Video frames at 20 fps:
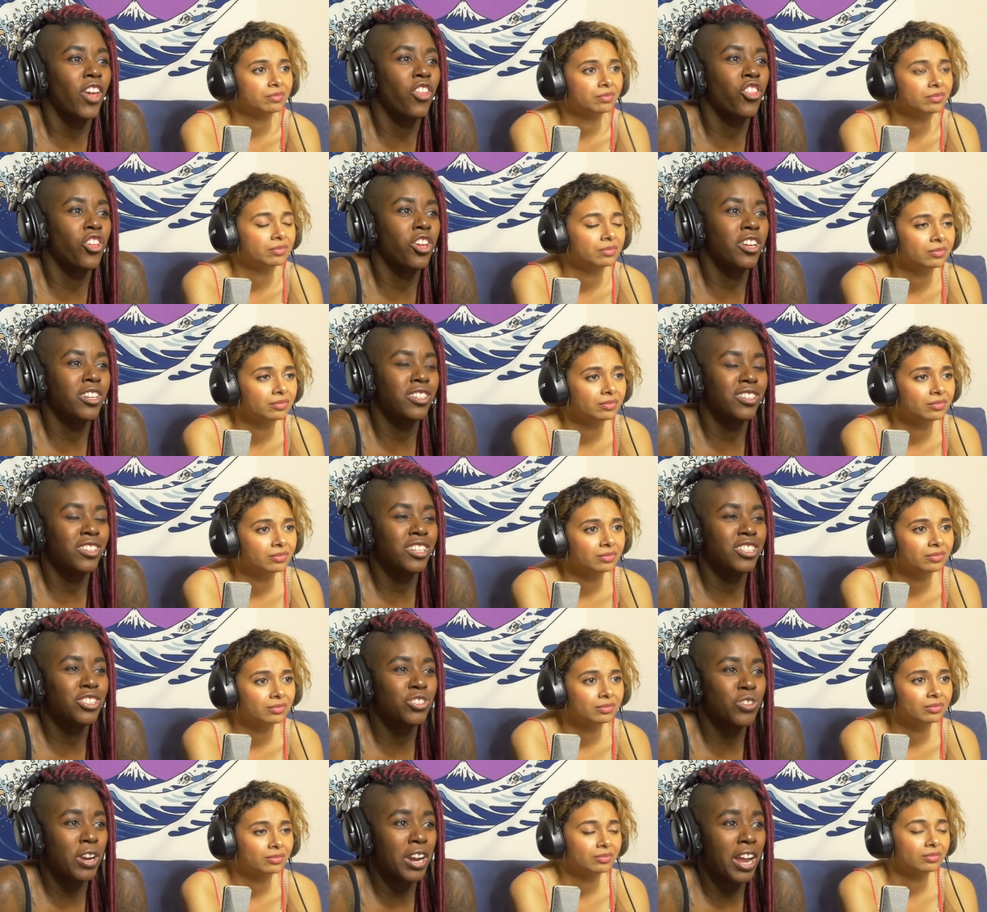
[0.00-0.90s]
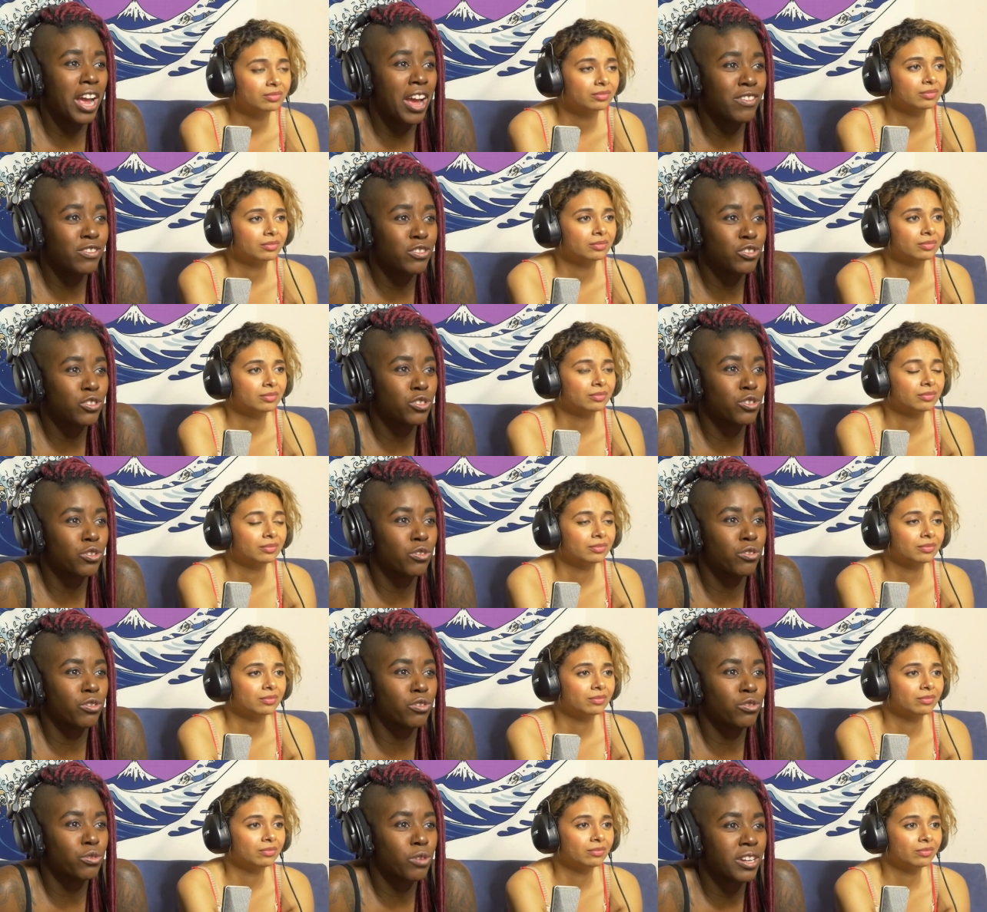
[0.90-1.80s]
Speaker 1: I think he, he's trying to have
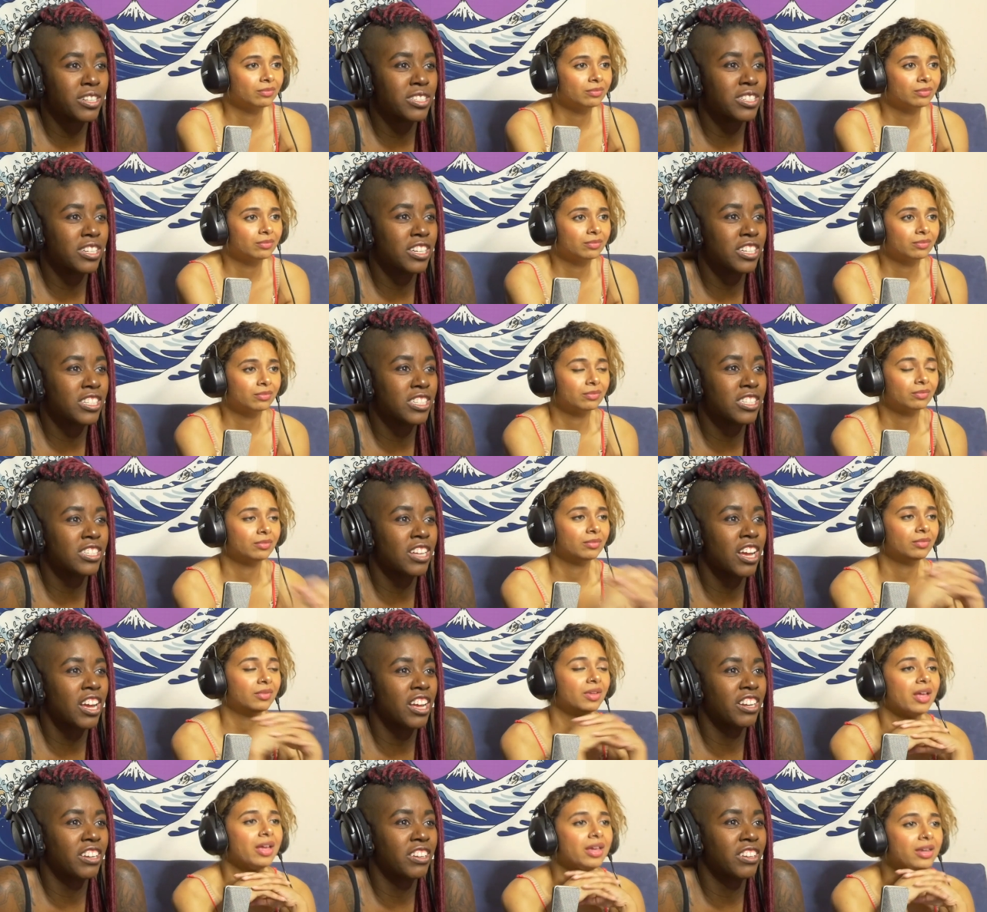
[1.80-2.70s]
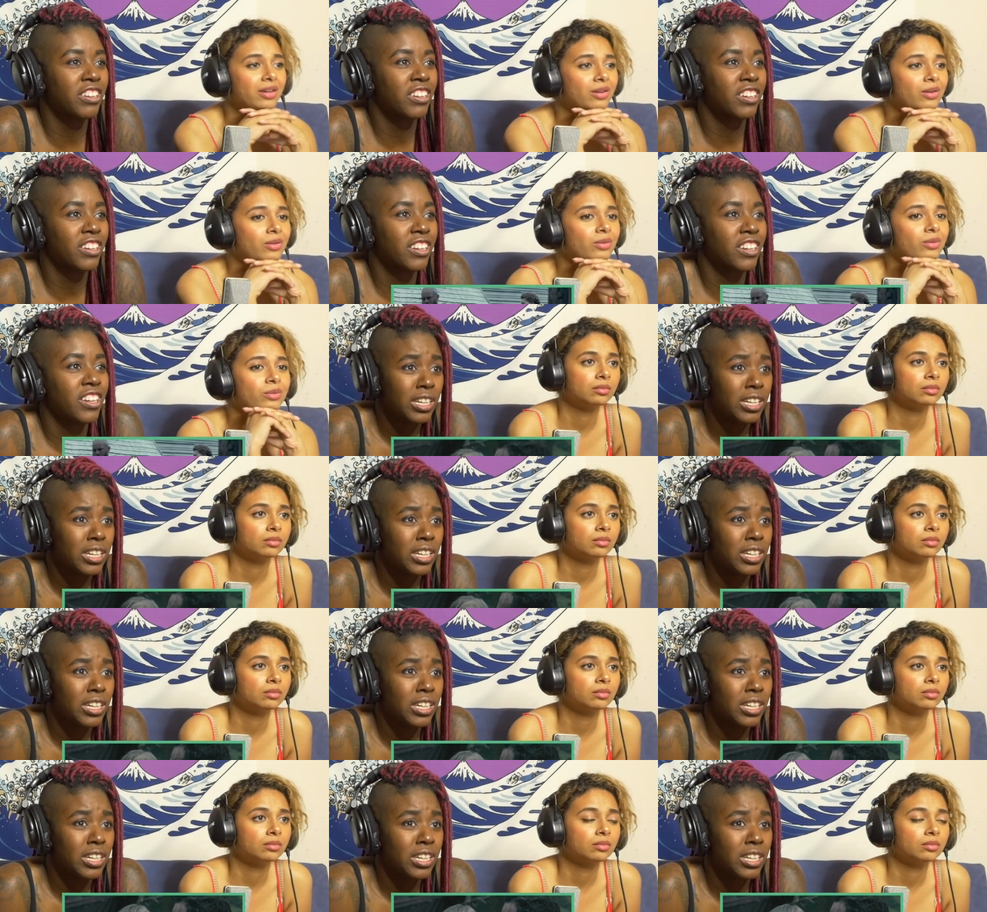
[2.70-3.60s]
tr- trust in his son. I know.
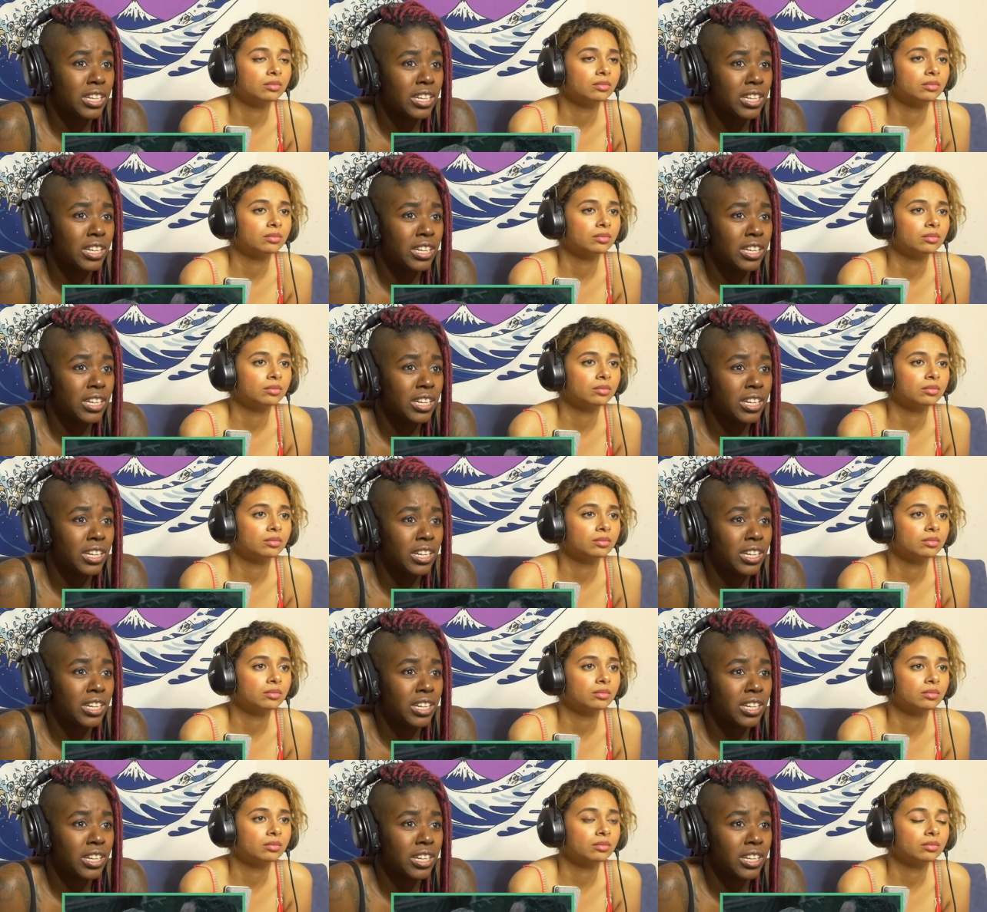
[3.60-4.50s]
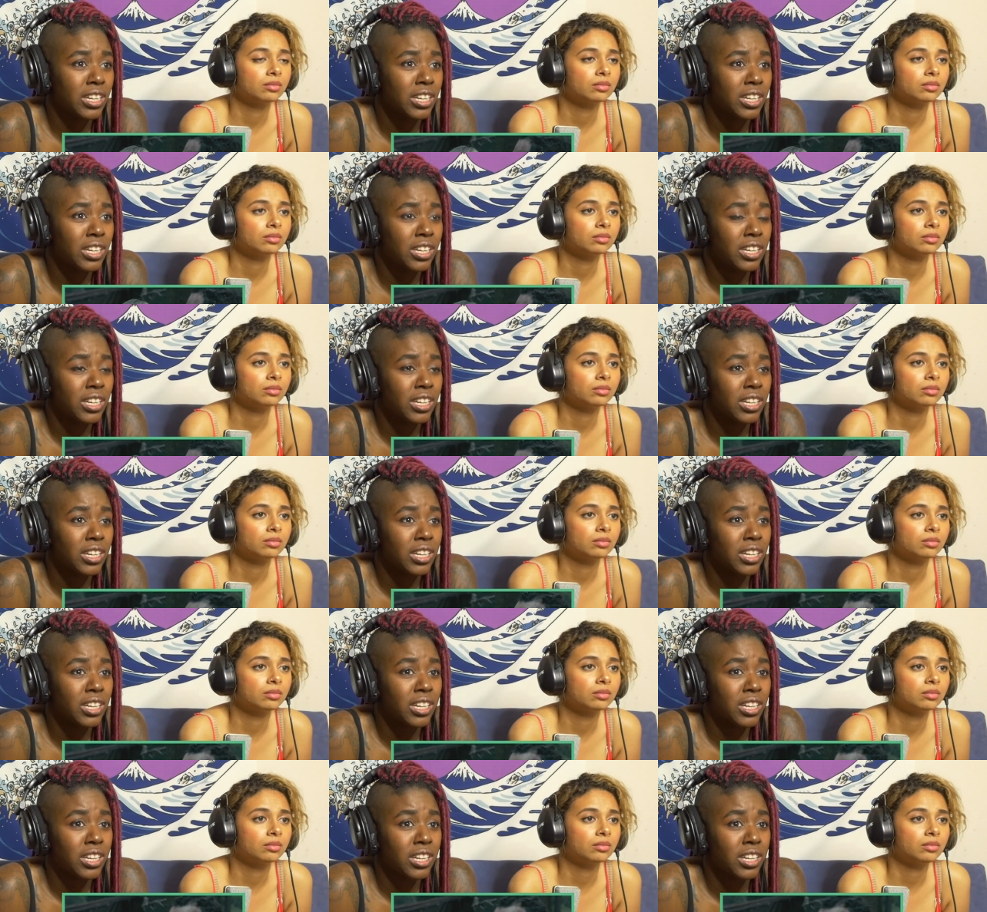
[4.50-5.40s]
I told you he'd come.
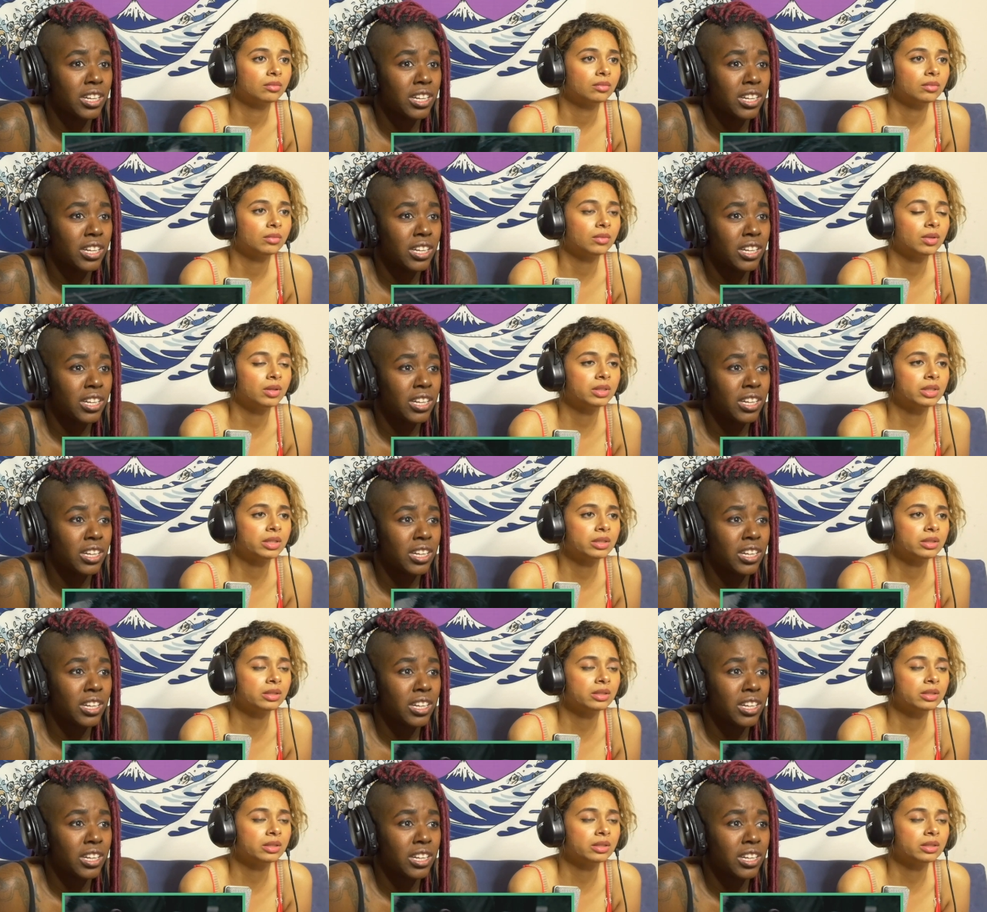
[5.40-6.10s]
Oh, so